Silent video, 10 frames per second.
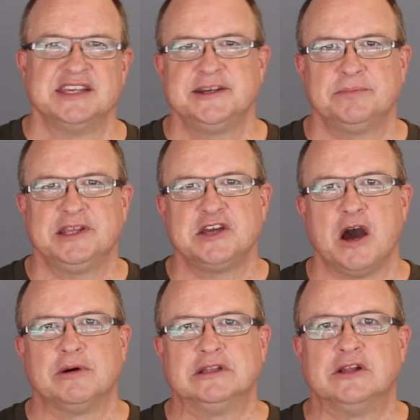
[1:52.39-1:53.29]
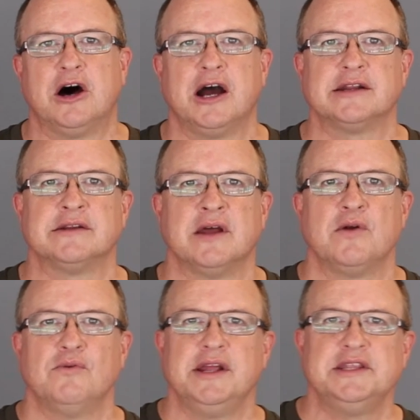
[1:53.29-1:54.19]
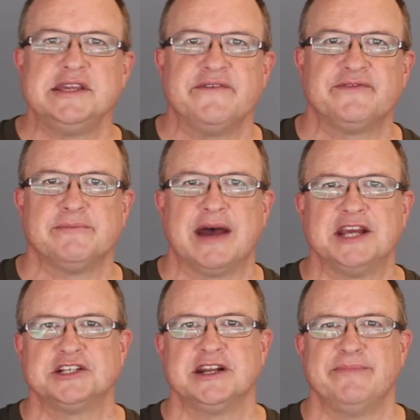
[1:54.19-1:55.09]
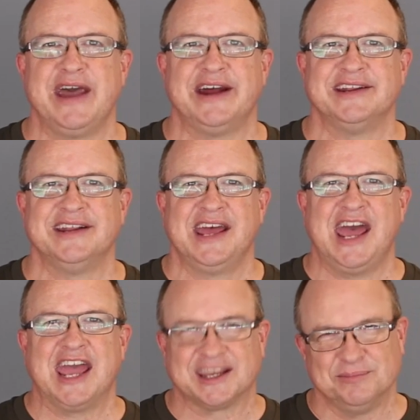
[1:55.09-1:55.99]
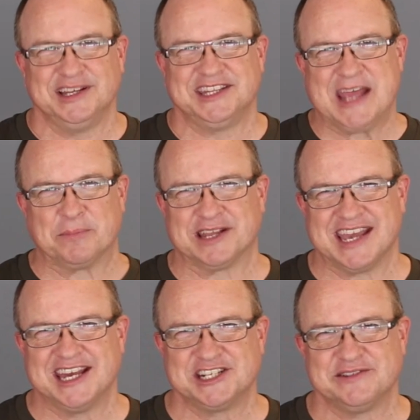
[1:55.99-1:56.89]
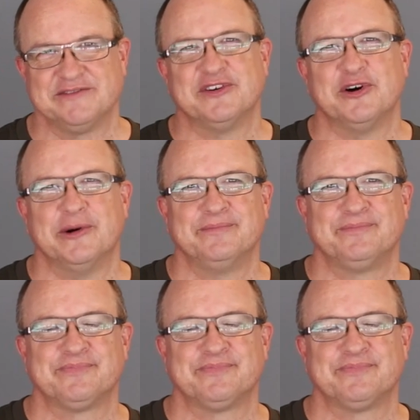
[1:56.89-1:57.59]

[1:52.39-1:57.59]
Simply go online and read the information about it and complete the application form.